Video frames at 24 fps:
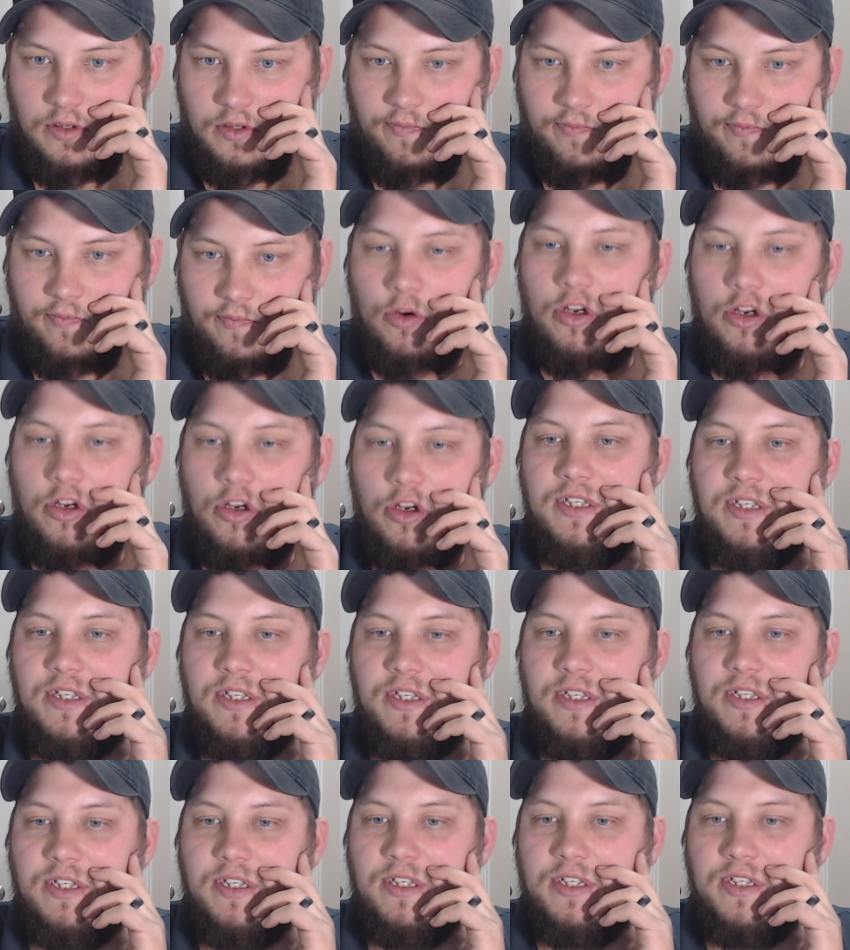Oh, Kuba says
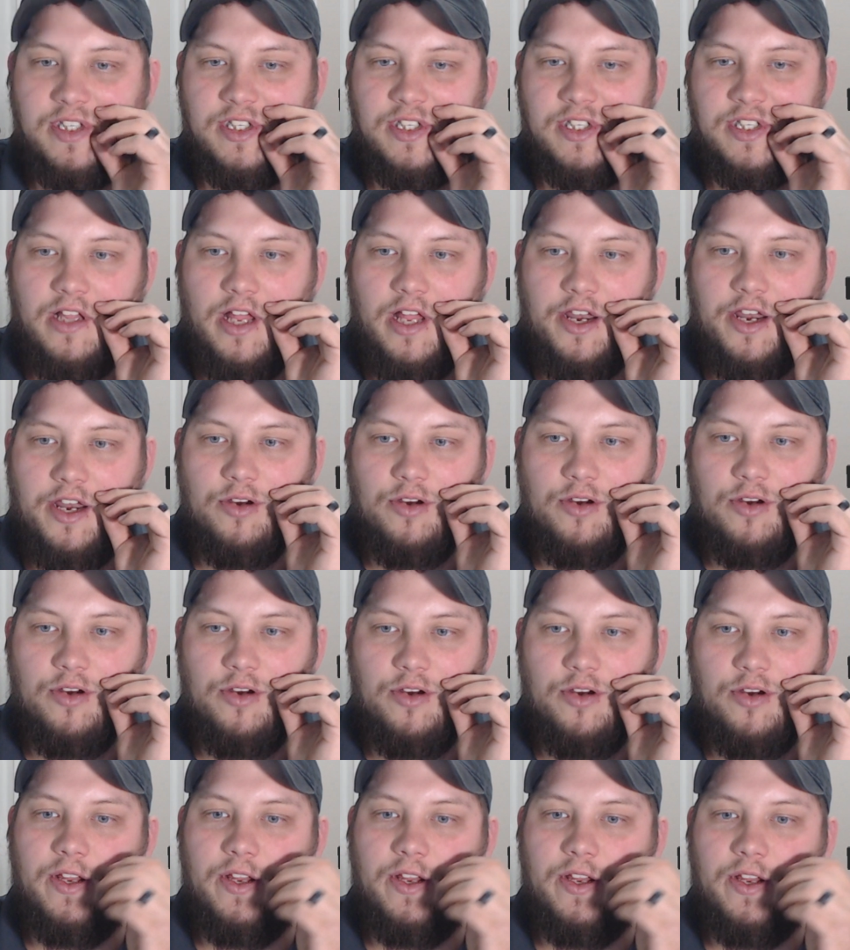she doesn't see a lot of newer
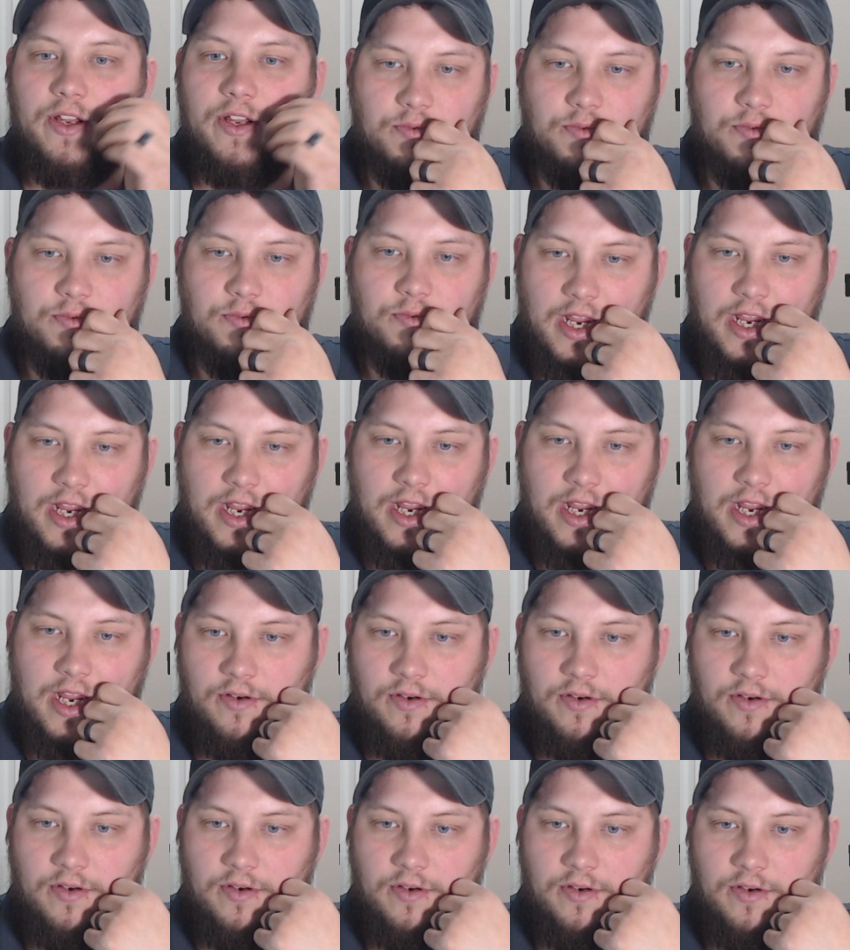vehicles right now.
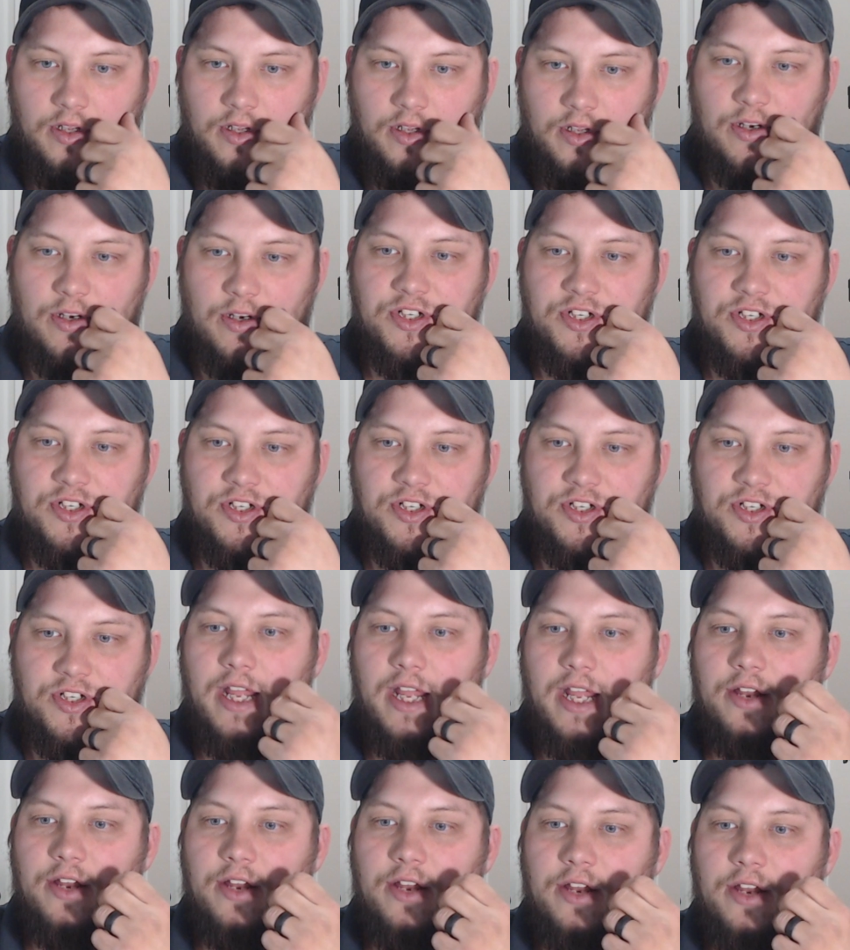That's why she doesn't
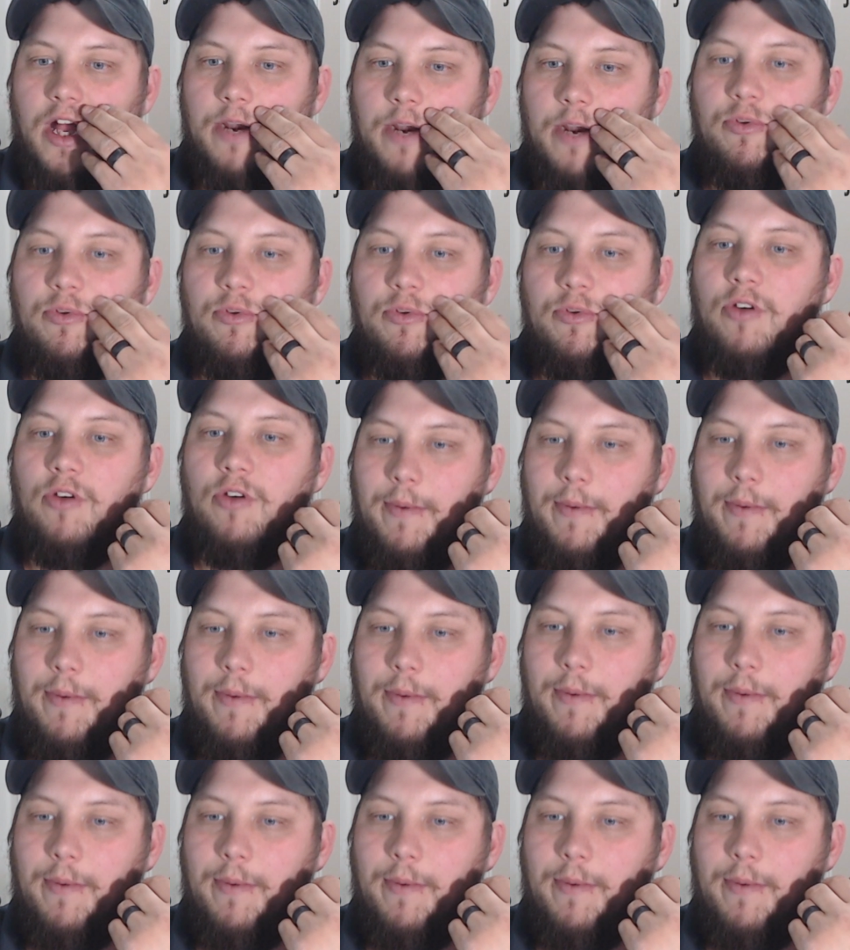do a lot of programming.